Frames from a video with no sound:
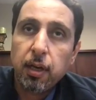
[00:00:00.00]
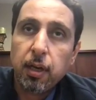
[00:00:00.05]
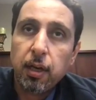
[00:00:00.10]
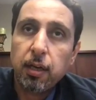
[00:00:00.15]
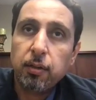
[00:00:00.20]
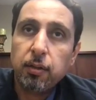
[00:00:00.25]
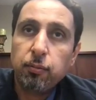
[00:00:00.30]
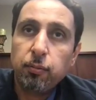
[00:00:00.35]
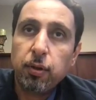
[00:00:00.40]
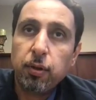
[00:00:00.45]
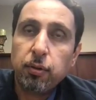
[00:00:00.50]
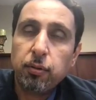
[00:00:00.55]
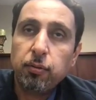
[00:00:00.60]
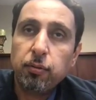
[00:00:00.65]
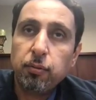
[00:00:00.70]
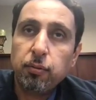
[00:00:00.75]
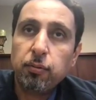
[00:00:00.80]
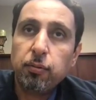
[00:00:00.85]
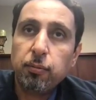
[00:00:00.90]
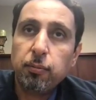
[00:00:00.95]
And when
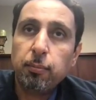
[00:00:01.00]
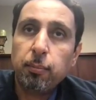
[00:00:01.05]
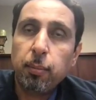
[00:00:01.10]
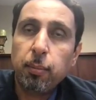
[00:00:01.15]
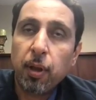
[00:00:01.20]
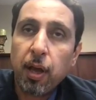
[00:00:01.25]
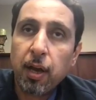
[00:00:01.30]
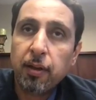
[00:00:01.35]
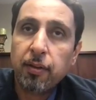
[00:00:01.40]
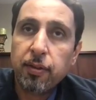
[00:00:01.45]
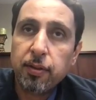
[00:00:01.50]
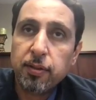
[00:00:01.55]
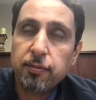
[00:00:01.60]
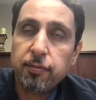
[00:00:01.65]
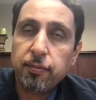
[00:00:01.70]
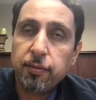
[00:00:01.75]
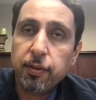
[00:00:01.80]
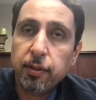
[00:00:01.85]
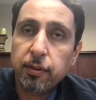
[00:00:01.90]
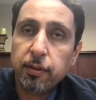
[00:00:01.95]
you block this
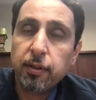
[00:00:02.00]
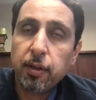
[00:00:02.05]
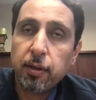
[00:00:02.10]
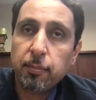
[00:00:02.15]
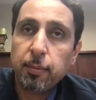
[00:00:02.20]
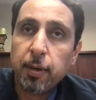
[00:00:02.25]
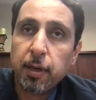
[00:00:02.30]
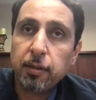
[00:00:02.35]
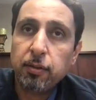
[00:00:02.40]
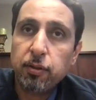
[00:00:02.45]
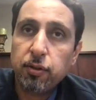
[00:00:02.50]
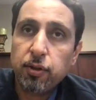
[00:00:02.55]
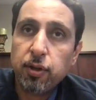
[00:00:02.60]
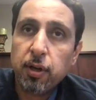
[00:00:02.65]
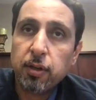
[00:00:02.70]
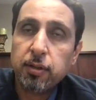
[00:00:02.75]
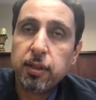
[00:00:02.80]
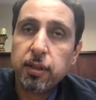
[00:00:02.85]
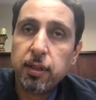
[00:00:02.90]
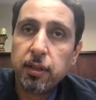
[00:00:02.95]
filter by
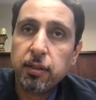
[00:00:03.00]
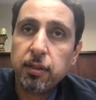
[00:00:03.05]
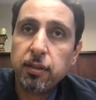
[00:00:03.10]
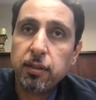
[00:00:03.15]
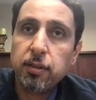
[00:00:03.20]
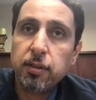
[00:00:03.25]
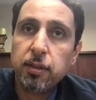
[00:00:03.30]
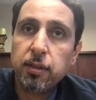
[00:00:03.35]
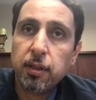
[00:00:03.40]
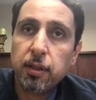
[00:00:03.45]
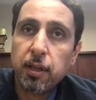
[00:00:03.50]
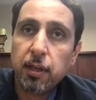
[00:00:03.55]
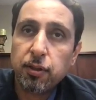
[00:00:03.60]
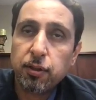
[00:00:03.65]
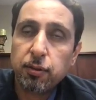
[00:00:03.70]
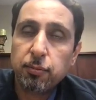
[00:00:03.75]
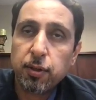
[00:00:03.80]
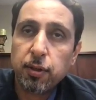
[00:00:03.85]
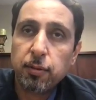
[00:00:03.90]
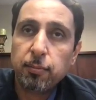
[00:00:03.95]
digoxin, adenosine,
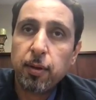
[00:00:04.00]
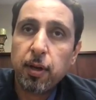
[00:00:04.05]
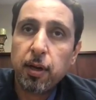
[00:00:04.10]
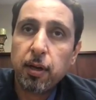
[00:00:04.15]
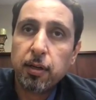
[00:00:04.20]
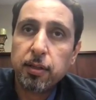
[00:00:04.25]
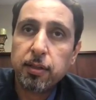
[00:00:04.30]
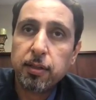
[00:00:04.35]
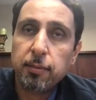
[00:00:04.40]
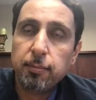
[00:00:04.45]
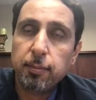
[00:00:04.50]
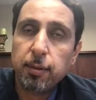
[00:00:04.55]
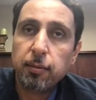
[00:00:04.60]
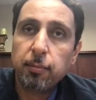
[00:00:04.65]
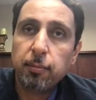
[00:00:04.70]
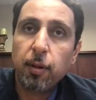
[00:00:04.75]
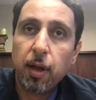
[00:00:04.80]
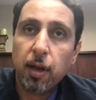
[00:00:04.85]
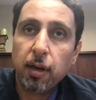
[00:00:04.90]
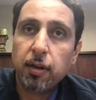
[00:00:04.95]
calcium channel blockers, and beta
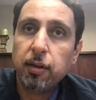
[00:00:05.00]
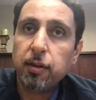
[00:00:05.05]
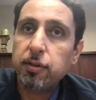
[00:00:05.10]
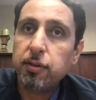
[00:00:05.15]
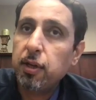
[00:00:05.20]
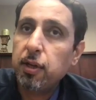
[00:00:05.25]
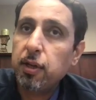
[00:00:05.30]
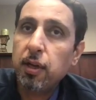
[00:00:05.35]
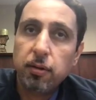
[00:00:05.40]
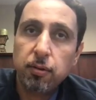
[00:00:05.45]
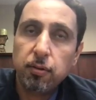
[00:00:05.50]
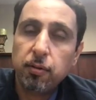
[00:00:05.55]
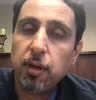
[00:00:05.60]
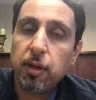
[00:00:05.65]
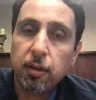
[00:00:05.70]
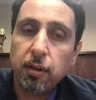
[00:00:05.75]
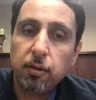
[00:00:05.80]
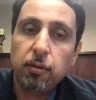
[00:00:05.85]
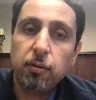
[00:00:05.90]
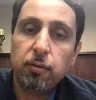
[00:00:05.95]
blockers, you're
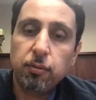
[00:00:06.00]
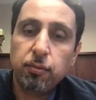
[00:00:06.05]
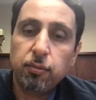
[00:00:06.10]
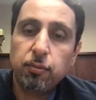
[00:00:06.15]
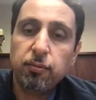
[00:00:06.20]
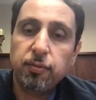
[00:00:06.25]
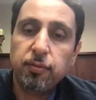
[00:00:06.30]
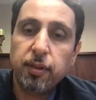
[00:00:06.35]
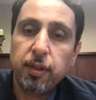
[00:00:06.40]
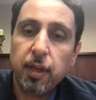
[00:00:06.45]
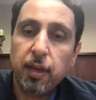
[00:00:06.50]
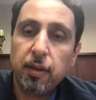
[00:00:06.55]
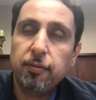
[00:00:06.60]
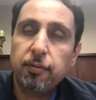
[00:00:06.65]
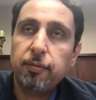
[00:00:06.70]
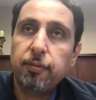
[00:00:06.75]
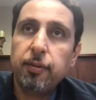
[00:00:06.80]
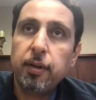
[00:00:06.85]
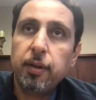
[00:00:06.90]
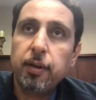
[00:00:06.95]
going to go into VF.
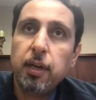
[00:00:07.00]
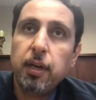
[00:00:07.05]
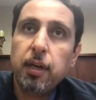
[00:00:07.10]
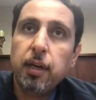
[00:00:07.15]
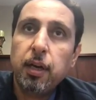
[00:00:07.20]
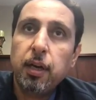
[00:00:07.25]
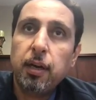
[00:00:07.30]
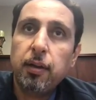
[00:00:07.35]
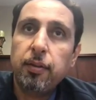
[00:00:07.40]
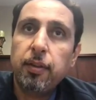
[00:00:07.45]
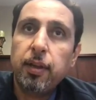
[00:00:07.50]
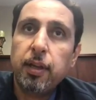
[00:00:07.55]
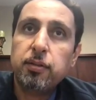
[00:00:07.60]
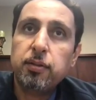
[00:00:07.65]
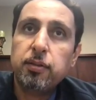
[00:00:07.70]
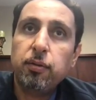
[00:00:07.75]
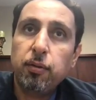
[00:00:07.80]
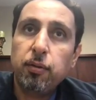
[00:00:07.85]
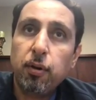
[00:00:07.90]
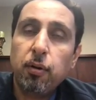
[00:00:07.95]
And that's
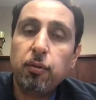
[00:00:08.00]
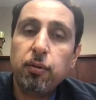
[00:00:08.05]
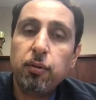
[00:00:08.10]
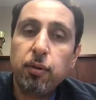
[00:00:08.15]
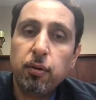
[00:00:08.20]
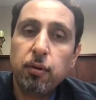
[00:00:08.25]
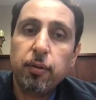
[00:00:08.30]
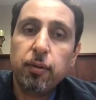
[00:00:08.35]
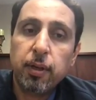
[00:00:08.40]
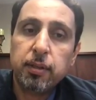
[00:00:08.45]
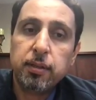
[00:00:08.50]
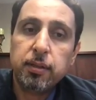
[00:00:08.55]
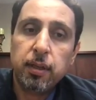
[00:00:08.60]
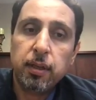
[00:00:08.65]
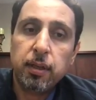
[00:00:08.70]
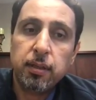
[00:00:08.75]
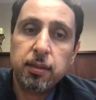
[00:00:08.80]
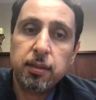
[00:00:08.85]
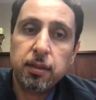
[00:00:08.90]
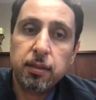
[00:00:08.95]
a no. That's the
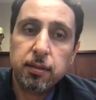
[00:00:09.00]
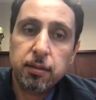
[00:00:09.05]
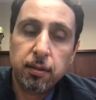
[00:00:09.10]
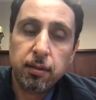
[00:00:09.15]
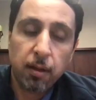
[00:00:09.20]
easiest